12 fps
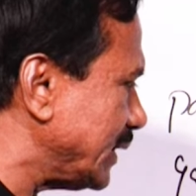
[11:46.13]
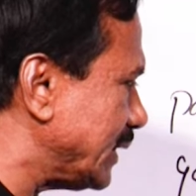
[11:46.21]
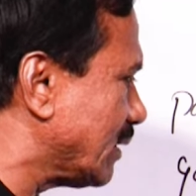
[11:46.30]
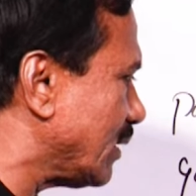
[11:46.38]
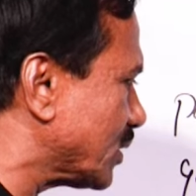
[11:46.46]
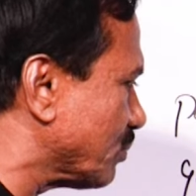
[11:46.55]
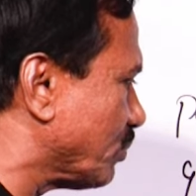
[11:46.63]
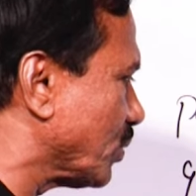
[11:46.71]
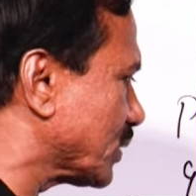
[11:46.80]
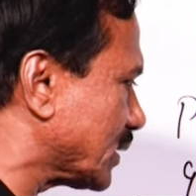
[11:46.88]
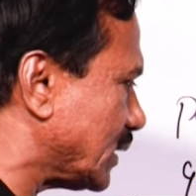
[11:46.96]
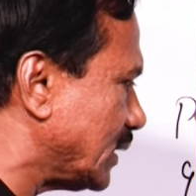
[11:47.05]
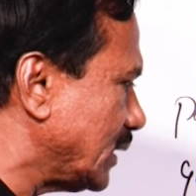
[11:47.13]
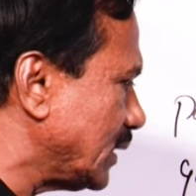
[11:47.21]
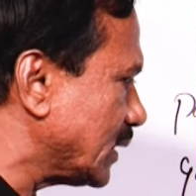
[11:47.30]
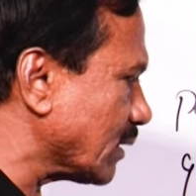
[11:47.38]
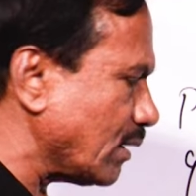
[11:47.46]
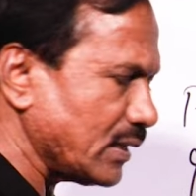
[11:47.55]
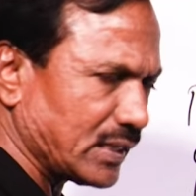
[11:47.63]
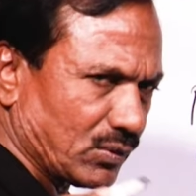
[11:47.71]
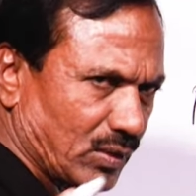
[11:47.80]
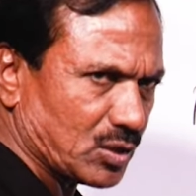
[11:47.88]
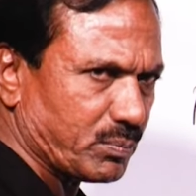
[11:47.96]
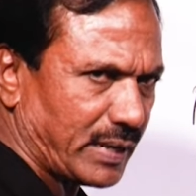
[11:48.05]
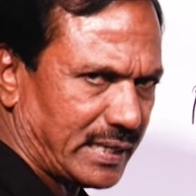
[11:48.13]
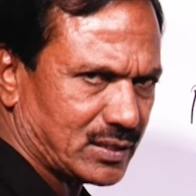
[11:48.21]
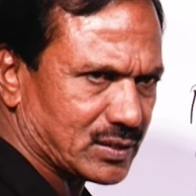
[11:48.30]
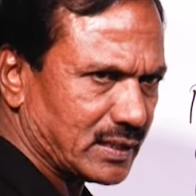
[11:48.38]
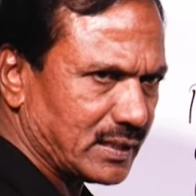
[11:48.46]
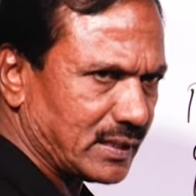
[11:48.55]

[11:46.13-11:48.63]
he got both tall and dwarf plants